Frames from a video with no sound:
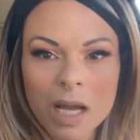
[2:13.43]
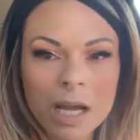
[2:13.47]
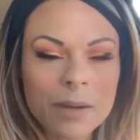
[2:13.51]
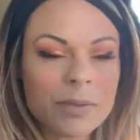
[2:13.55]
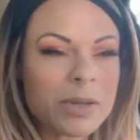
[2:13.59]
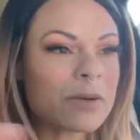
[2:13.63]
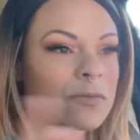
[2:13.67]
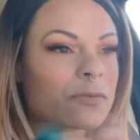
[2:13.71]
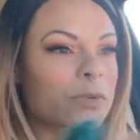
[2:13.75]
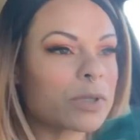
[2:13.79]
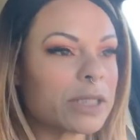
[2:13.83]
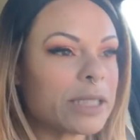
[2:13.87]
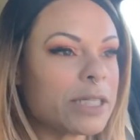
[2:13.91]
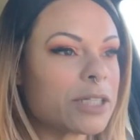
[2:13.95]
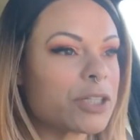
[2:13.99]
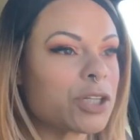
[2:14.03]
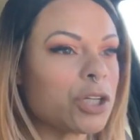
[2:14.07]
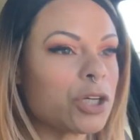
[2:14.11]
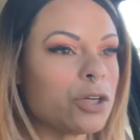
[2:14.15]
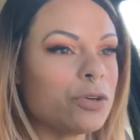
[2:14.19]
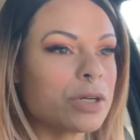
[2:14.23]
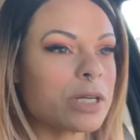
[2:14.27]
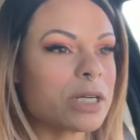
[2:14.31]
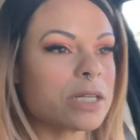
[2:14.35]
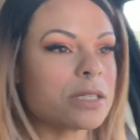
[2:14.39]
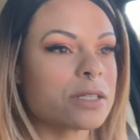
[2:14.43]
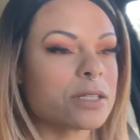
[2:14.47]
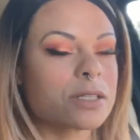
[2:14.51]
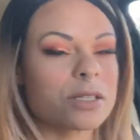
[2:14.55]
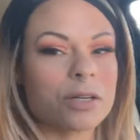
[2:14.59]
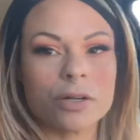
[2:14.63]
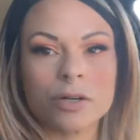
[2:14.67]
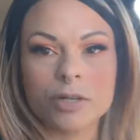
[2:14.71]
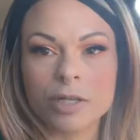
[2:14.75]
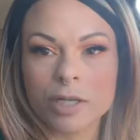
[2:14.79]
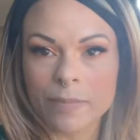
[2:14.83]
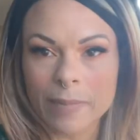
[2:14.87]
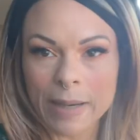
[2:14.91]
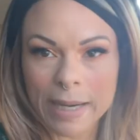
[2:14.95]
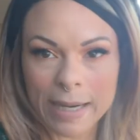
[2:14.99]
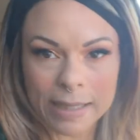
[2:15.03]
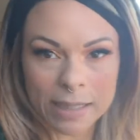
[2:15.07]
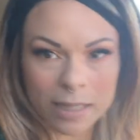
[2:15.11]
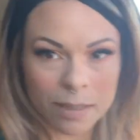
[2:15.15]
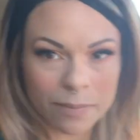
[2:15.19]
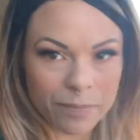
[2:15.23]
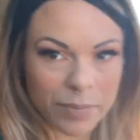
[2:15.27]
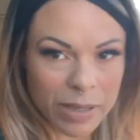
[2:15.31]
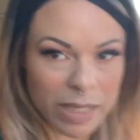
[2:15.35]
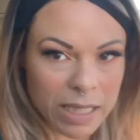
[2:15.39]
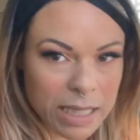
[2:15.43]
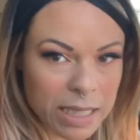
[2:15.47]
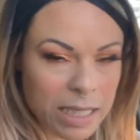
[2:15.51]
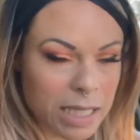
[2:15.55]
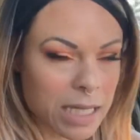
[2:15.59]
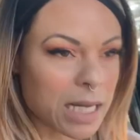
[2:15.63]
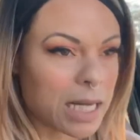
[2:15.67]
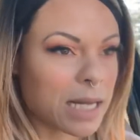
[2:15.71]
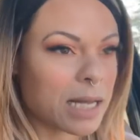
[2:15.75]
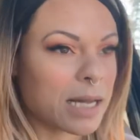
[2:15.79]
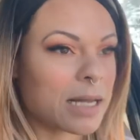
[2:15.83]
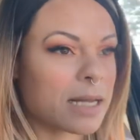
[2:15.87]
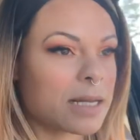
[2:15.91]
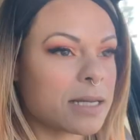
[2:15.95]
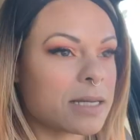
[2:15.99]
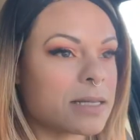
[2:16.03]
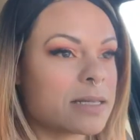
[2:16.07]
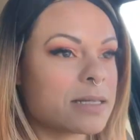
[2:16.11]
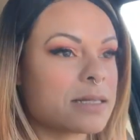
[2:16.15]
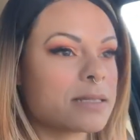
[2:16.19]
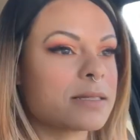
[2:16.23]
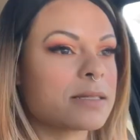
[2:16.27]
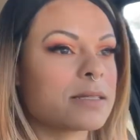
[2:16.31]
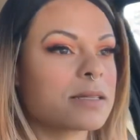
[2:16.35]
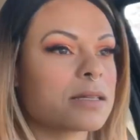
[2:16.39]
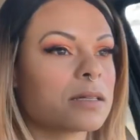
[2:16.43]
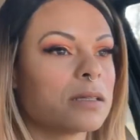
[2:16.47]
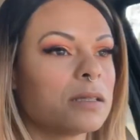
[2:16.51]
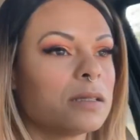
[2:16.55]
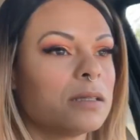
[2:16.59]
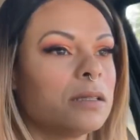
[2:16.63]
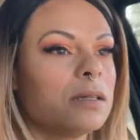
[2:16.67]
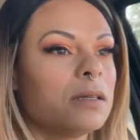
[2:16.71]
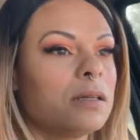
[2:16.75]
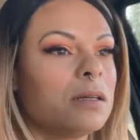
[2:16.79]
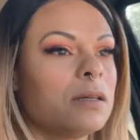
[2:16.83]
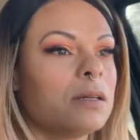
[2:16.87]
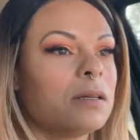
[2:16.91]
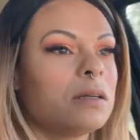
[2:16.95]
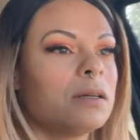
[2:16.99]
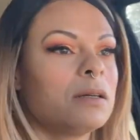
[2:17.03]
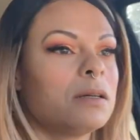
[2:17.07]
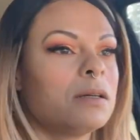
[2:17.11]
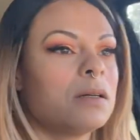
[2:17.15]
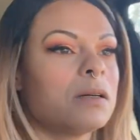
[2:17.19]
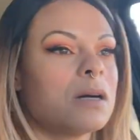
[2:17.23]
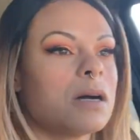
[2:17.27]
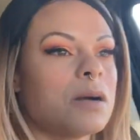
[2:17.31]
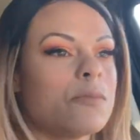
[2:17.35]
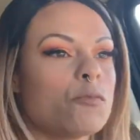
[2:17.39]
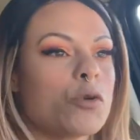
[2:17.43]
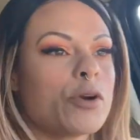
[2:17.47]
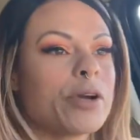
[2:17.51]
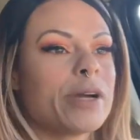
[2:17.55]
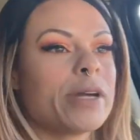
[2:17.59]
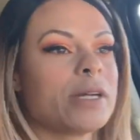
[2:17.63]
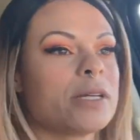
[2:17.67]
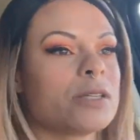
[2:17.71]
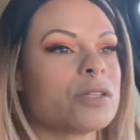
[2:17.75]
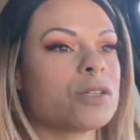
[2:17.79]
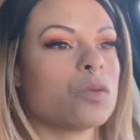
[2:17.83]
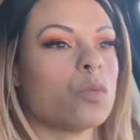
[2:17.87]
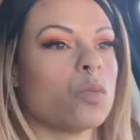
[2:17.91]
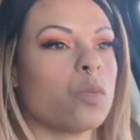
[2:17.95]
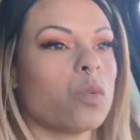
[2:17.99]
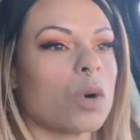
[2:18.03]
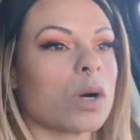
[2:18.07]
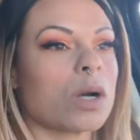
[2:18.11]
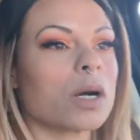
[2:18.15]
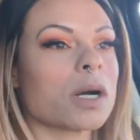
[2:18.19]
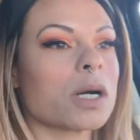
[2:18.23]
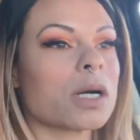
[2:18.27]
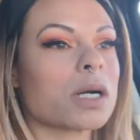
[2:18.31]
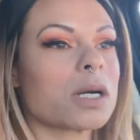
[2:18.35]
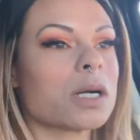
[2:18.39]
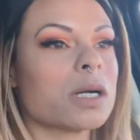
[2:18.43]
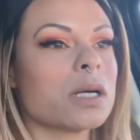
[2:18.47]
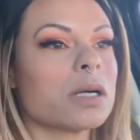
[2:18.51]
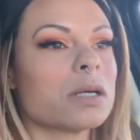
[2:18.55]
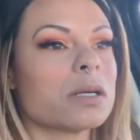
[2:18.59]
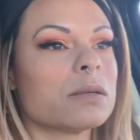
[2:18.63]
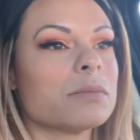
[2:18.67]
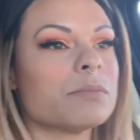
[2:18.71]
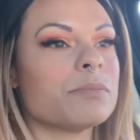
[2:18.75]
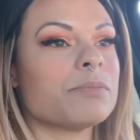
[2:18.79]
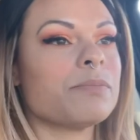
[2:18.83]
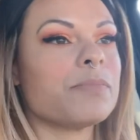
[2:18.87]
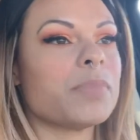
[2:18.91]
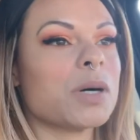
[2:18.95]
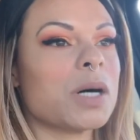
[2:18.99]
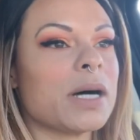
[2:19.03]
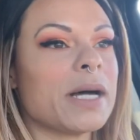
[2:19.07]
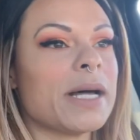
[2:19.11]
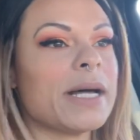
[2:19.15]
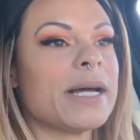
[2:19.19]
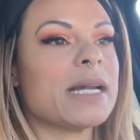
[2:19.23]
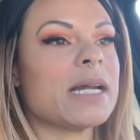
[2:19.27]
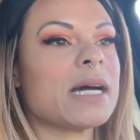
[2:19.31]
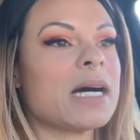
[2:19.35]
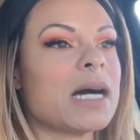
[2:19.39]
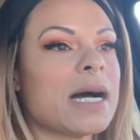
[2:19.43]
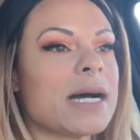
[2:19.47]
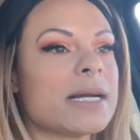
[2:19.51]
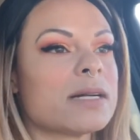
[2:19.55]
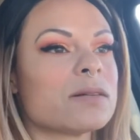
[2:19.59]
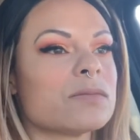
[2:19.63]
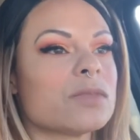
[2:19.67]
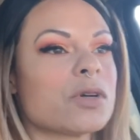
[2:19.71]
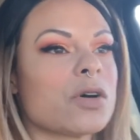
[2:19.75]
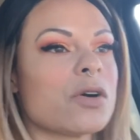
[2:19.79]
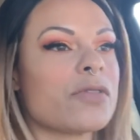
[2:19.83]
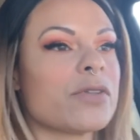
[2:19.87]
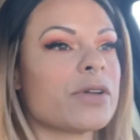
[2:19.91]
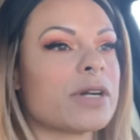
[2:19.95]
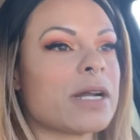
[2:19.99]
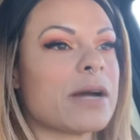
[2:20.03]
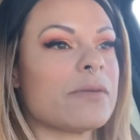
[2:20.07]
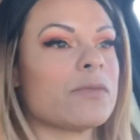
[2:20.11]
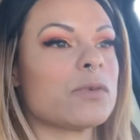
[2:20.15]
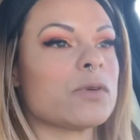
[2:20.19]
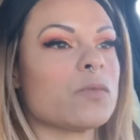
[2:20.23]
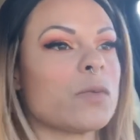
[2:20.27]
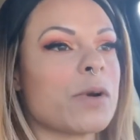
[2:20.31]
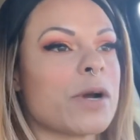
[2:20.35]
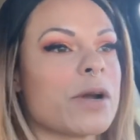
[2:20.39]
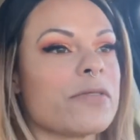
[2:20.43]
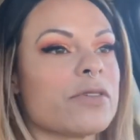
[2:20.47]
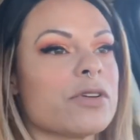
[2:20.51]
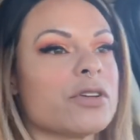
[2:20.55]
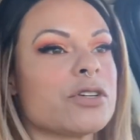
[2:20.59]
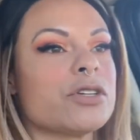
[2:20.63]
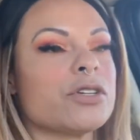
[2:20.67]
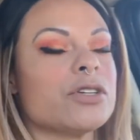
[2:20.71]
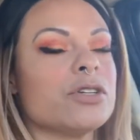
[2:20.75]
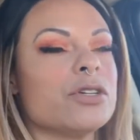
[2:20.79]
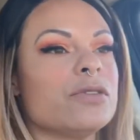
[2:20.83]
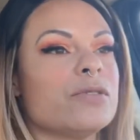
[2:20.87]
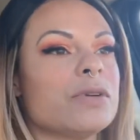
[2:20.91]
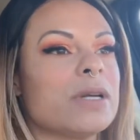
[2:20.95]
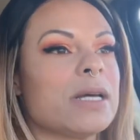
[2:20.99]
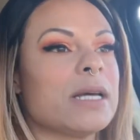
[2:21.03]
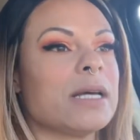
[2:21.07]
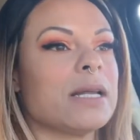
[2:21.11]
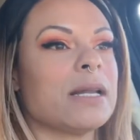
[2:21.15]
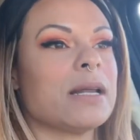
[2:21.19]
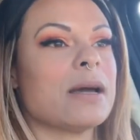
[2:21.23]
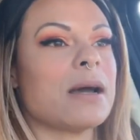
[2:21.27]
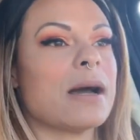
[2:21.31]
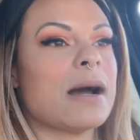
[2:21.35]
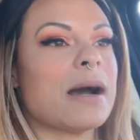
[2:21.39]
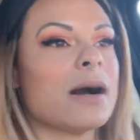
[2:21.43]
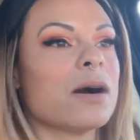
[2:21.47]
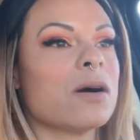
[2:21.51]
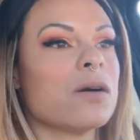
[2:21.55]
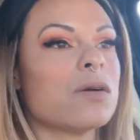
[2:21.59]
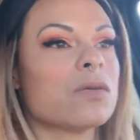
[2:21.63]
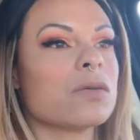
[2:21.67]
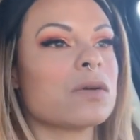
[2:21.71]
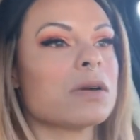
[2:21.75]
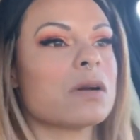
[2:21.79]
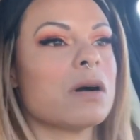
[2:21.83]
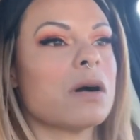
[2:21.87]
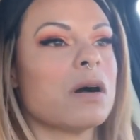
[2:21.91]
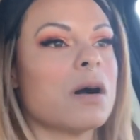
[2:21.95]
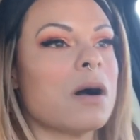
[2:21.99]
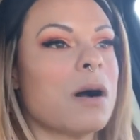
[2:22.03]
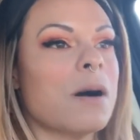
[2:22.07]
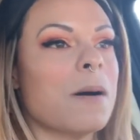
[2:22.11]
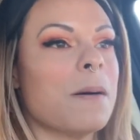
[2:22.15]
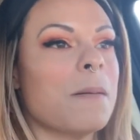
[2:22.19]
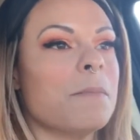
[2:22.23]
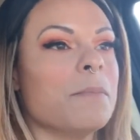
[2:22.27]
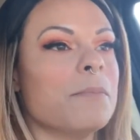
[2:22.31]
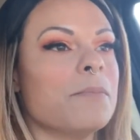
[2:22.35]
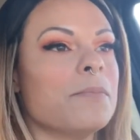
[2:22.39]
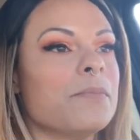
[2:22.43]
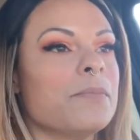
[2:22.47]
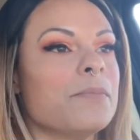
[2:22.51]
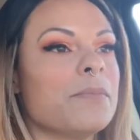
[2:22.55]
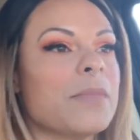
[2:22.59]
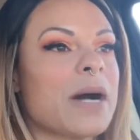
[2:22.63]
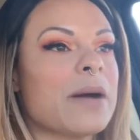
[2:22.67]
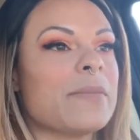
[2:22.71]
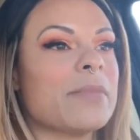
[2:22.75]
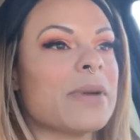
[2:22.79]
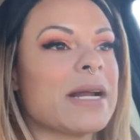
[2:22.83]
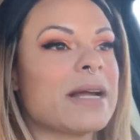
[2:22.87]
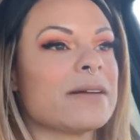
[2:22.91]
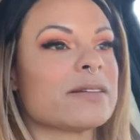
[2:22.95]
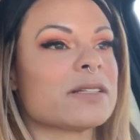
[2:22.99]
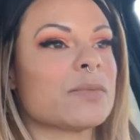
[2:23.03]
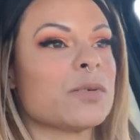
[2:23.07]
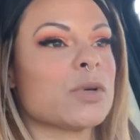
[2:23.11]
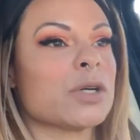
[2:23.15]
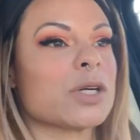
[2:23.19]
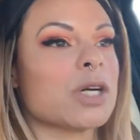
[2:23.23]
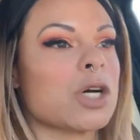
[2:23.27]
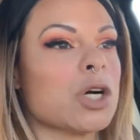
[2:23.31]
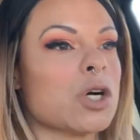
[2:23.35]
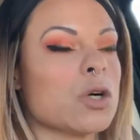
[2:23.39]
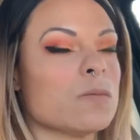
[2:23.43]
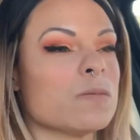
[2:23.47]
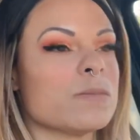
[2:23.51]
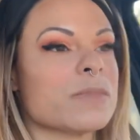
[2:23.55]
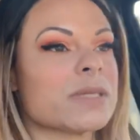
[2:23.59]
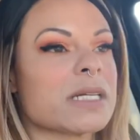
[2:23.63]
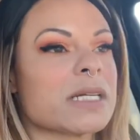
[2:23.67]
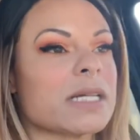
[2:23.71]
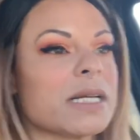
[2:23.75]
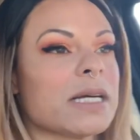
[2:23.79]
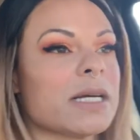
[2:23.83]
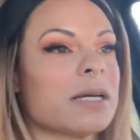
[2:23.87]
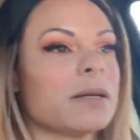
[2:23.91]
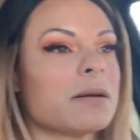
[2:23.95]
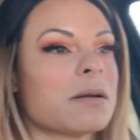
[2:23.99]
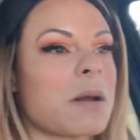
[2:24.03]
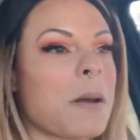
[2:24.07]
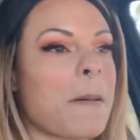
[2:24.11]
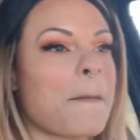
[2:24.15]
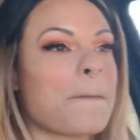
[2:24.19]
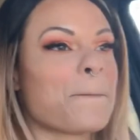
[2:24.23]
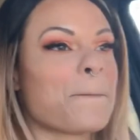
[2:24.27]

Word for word: I'm not really too concerned about it because I'm wearing it to work, but I don't know that I would wear this unit out. Um, I might have to put combs in it.